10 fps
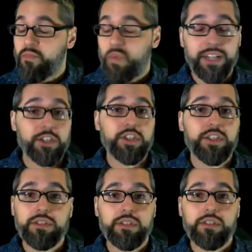
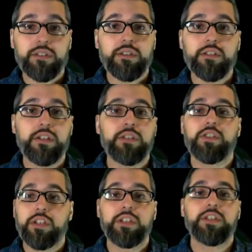
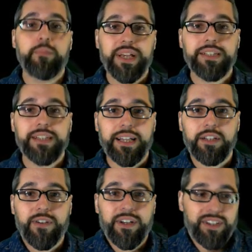it's amazing. I
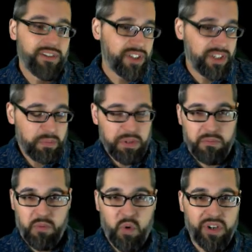love how they're a little bit
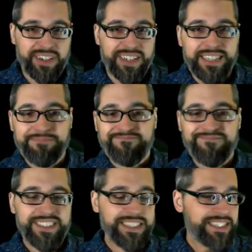more.
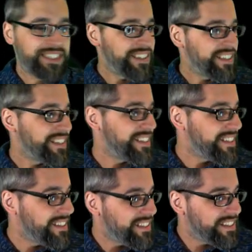
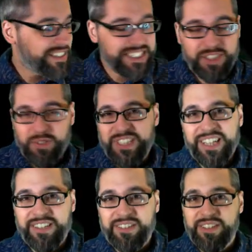Can you
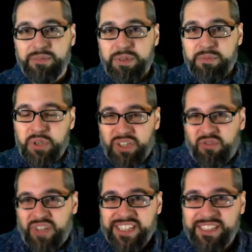say they're a little bit more
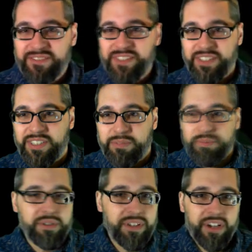aggressive? They're a little
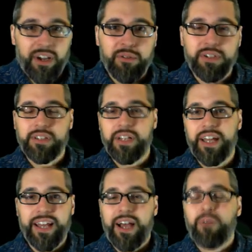bit, you know,
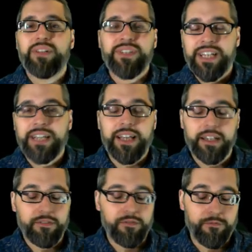and I would even take
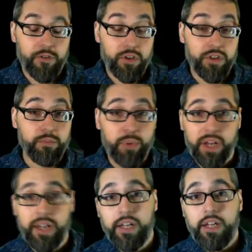that even further.
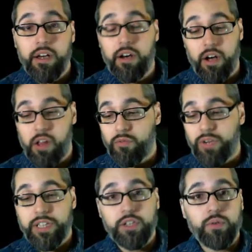But
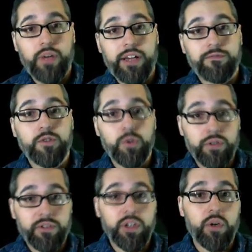already you have 2
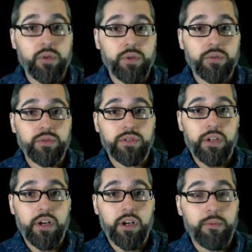different Gokus,
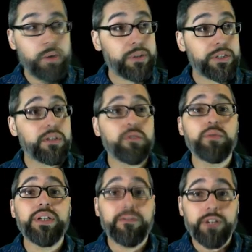or
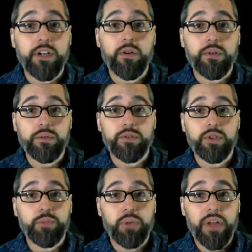3 different Gokus you
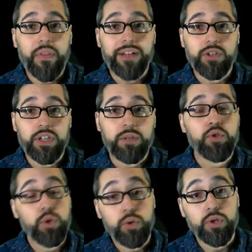can put on that team.
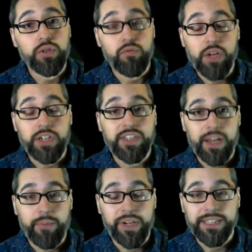2 you can run
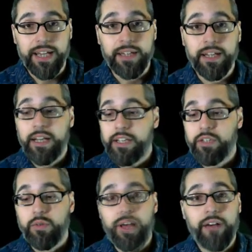side by side.
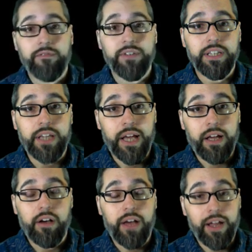You have the
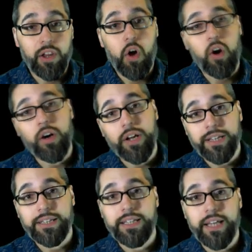LR
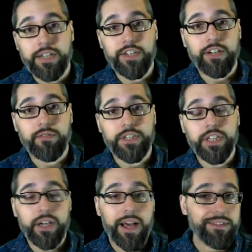and the AGL
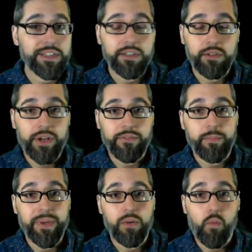Vegeta. Obviously, you would have to
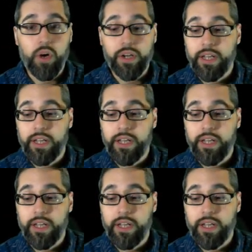pick one.